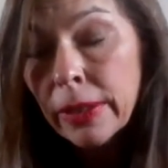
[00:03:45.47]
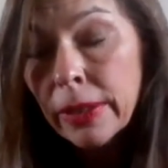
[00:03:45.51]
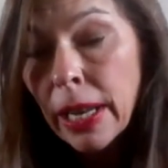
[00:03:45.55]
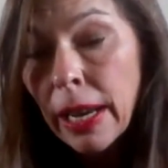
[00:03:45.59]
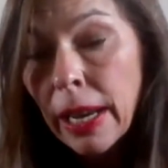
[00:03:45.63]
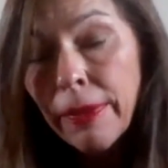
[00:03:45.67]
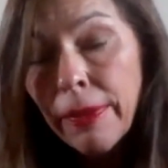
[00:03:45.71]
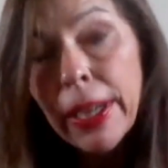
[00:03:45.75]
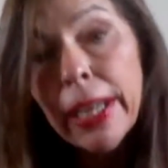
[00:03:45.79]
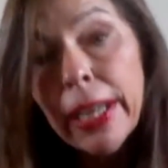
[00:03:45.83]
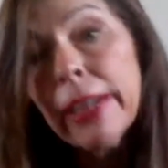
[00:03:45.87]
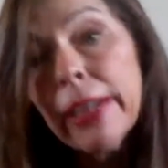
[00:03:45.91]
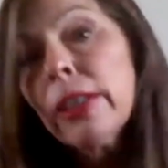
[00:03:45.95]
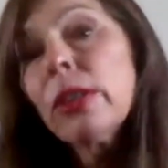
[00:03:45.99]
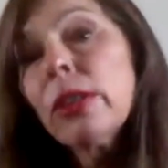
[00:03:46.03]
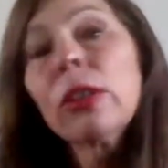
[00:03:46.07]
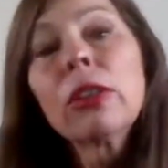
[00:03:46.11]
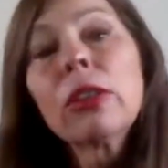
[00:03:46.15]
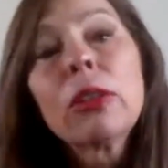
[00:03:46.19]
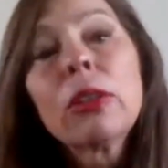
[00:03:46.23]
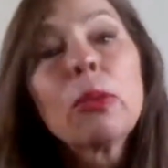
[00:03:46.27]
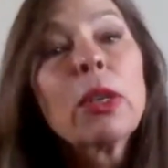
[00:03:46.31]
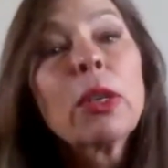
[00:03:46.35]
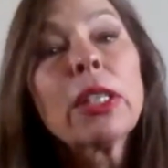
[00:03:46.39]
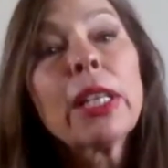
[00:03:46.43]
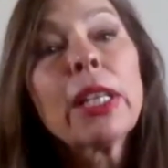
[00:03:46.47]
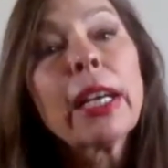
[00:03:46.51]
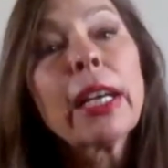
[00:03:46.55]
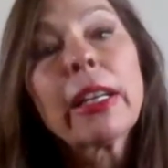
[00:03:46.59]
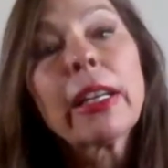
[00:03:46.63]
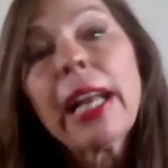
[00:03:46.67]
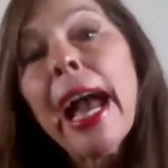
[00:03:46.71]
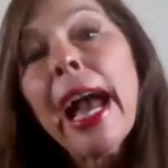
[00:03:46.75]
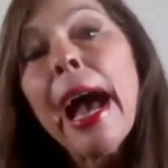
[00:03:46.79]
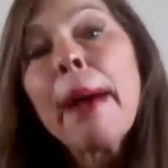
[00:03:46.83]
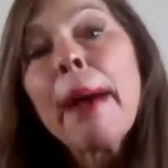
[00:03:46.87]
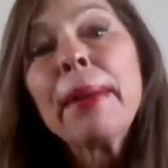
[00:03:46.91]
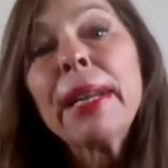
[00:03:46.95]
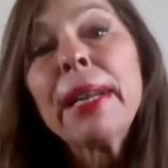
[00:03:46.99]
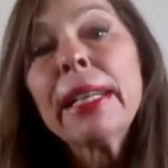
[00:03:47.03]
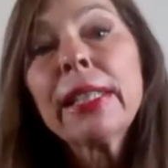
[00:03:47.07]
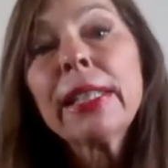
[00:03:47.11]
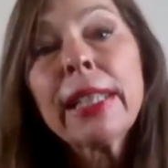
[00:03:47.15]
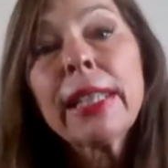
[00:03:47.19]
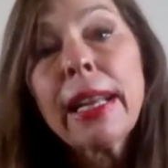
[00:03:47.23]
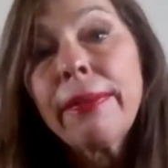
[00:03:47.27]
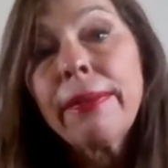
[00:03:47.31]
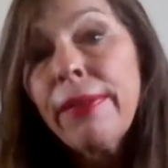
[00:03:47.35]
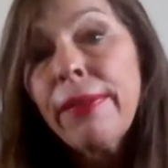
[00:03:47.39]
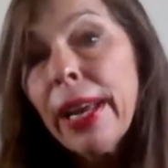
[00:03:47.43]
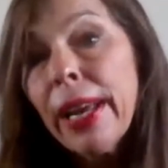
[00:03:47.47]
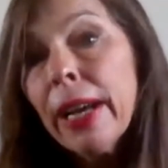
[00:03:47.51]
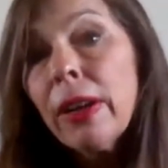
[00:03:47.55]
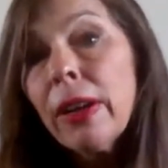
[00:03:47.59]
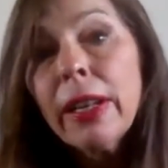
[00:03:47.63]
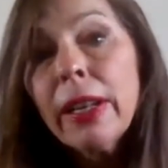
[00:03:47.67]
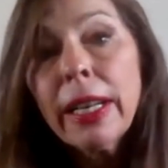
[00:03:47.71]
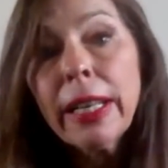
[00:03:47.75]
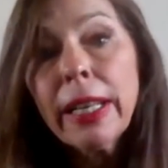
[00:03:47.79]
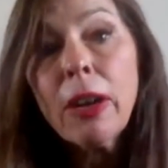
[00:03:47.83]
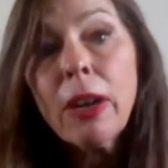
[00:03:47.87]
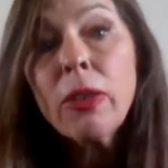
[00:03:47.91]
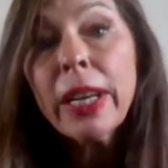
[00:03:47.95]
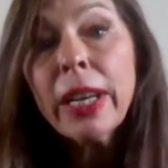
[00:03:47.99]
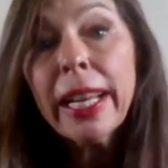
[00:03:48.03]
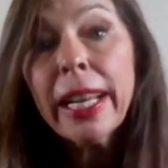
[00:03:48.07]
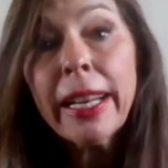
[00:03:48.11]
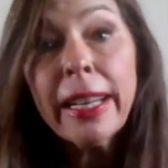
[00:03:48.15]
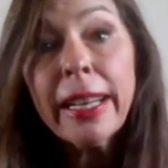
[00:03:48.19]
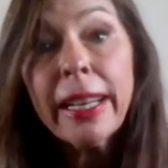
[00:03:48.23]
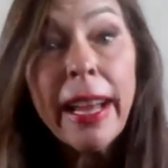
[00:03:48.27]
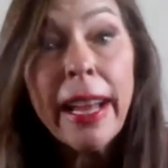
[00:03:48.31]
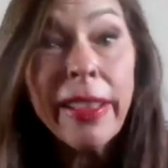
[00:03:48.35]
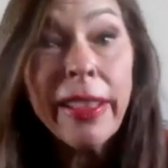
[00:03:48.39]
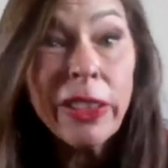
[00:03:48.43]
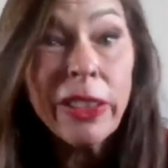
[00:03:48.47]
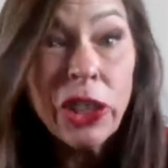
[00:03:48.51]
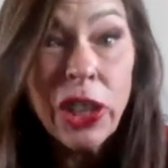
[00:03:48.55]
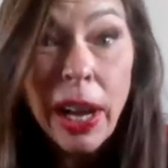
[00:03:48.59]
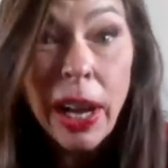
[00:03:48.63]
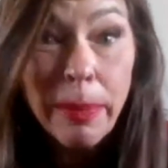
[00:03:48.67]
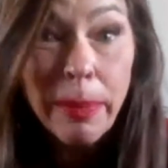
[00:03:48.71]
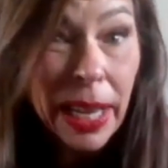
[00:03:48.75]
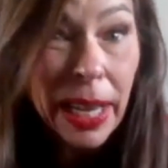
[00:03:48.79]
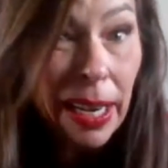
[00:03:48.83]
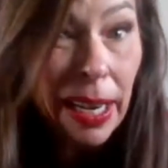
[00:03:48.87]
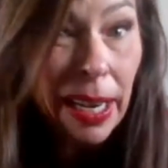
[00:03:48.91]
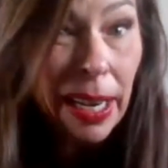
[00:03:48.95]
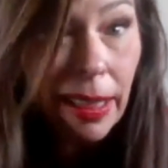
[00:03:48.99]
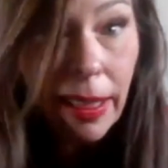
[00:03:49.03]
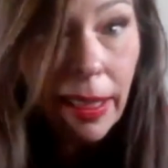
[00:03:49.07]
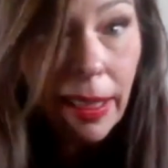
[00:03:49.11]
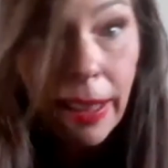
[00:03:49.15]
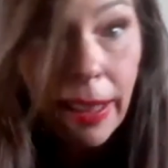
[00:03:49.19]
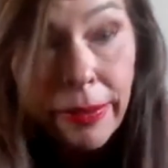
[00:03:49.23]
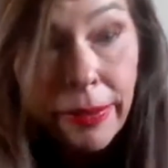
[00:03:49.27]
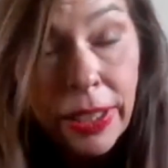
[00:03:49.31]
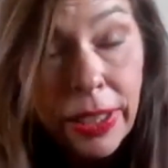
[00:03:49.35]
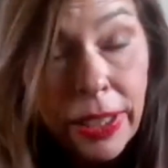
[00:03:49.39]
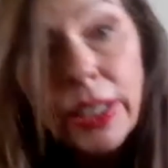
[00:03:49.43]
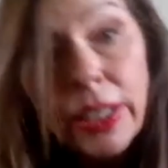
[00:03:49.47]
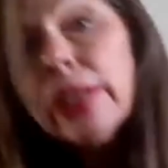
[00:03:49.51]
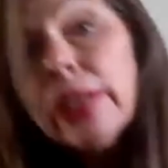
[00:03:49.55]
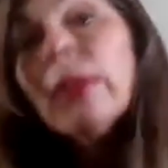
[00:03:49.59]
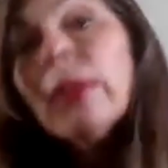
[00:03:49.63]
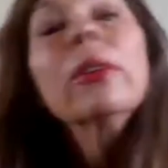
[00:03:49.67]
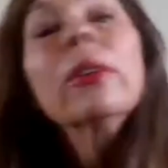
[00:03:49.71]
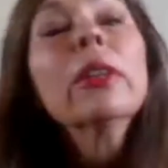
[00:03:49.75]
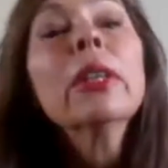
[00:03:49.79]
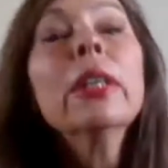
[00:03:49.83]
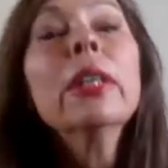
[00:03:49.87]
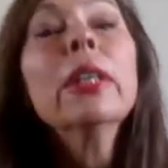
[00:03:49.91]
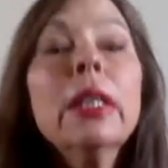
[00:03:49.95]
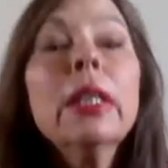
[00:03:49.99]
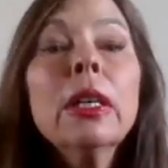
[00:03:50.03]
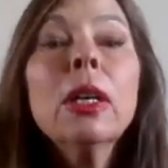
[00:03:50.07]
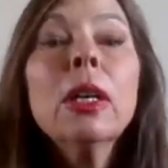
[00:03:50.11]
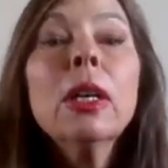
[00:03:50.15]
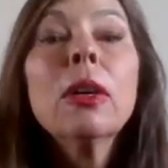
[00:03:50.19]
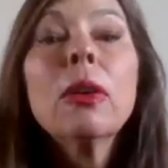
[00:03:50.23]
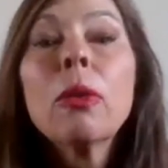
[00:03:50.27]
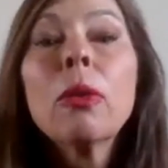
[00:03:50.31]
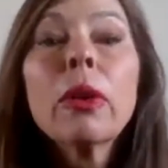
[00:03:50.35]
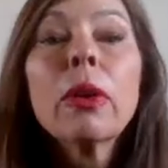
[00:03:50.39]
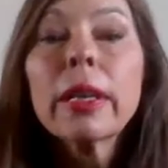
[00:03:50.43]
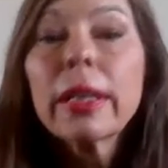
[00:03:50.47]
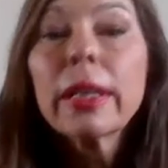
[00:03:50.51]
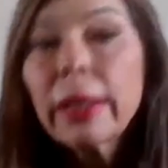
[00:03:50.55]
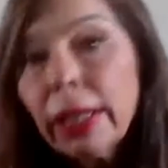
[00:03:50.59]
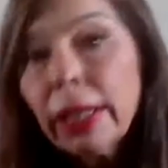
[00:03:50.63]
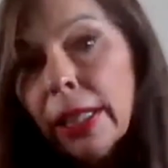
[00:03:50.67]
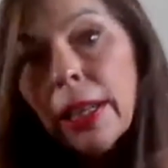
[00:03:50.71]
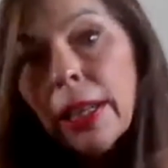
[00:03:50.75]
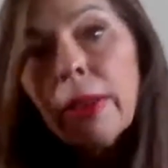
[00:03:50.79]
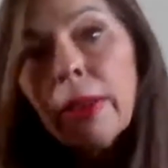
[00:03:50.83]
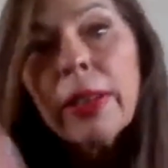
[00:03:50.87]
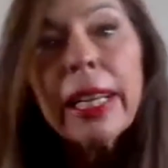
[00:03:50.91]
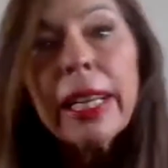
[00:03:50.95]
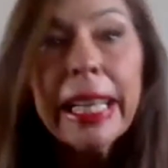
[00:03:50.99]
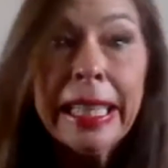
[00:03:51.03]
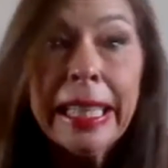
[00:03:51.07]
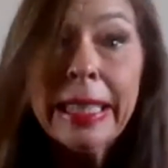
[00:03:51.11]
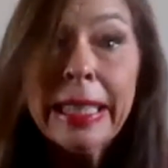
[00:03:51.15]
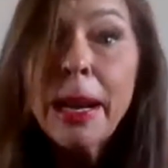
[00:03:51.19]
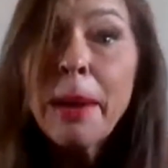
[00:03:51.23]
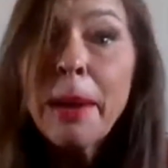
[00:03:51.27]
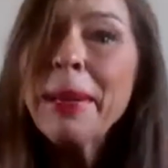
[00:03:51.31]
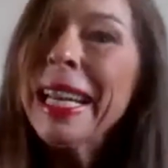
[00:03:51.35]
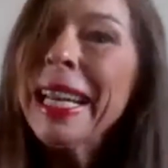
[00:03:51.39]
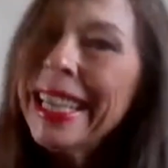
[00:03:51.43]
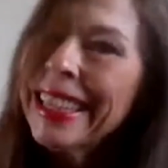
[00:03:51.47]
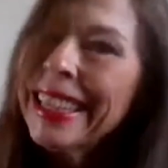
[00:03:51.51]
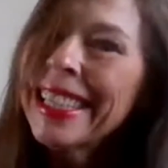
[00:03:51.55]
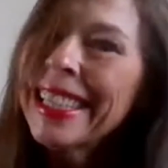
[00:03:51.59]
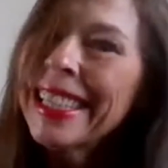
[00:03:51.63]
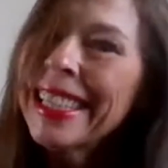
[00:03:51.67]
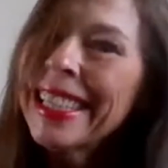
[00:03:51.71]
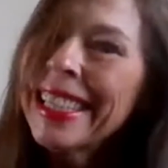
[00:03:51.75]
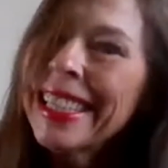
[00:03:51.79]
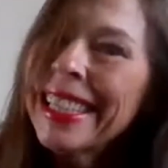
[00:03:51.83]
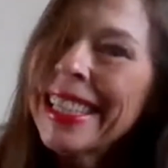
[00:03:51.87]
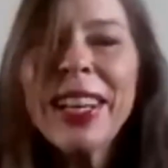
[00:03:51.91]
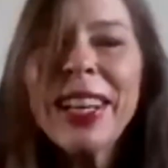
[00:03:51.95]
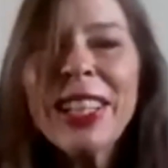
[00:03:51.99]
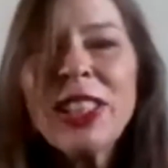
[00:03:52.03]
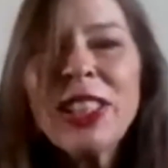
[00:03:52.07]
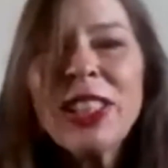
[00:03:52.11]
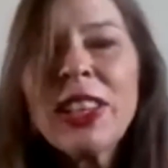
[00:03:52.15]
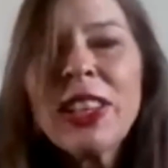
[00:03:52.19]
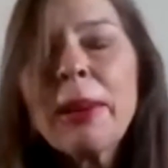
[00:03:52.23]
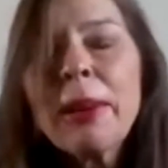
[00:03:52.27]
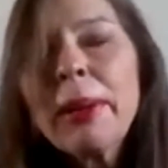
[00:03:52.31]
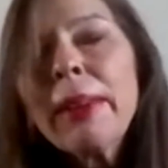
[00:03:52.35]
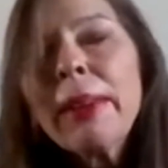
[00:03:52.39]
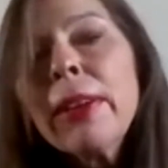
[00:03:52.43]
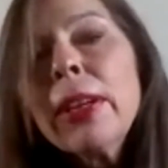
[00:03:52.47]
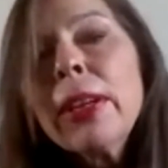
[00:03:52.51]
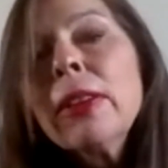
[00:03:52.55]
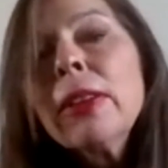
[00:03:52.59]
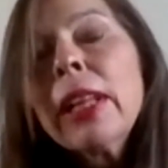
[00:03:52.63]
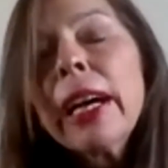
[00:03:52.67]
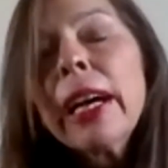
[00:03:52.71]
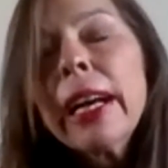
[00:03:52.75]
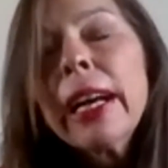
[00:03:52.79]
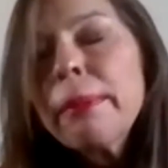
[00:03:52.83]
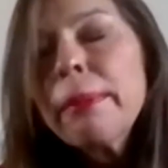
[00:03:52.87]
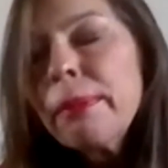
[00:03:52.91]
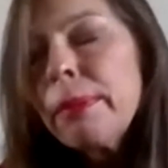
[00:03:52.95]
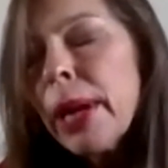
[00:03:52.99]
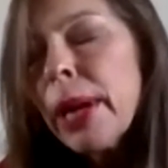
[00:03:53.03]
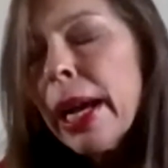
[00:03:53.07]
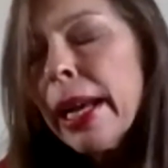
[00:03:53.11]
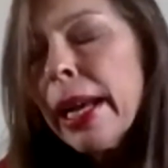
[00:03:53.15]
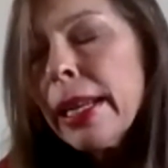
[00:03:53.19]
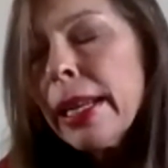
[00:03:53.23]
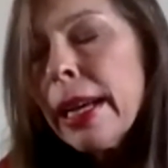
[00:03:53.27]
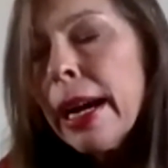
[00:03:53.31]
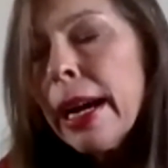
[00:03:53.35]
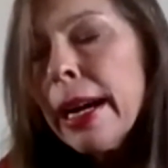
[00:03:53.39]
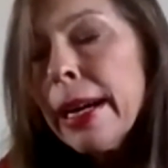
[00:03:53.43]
I figured the worst that could happen is I'd fail and I'd go get another job that I love to do, or, end up in the Salvation Army food line. But